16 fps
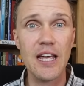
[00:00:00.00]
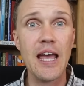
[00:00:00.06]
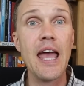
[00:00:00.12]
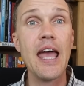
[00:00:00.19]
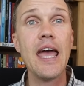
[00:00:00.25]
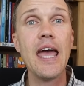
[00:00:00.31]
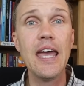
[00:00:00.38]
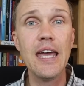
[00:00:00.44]
He
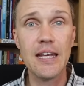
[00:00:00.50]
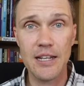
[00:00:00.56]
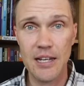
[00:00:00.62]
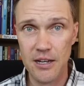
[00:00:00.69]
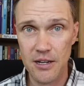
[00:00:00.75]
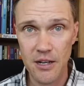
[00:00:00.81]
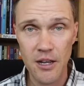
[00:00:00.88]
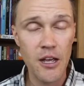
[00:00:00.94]

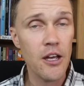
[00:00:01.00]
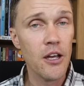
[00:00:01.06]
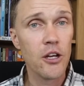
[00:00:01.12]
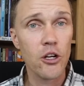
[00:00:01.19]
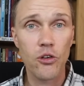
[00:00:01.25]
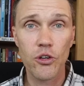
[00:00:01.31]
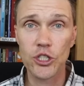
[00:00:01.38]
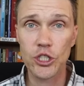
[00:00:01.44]
hated
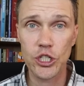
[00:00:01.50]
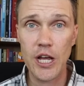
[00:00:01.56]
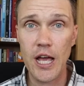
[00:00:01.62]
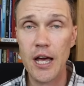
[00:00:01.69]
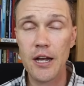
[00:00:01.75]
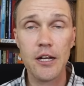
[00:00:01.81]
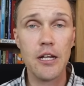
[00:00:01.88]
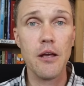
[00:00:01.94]

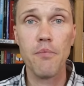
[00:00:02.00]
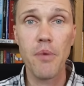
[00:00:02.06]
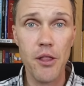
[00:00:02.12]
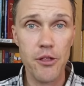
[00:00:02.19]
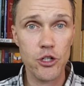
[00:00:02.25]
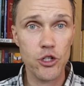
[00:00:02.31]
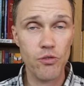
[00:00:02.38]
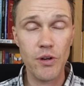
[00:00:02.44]
Christianity and
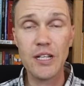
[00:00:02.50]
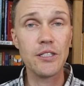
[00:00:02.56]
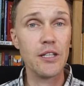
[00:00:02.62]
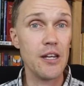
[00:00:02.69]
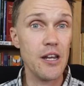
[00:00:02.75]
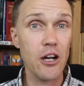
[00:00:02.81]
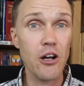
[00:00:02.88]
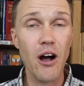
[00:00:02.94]
Mother
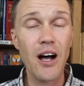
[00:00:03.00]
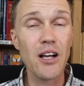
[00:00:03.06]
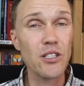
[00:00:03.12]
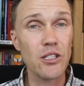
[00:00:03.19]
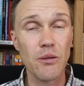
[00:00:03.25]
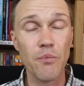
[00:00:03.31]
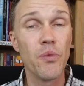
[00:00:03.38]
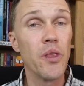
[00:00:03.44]
Teresa, and it
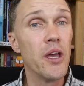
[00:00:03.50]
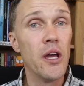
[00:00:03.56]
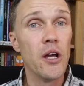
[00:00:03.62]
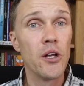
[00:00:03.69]
caused him,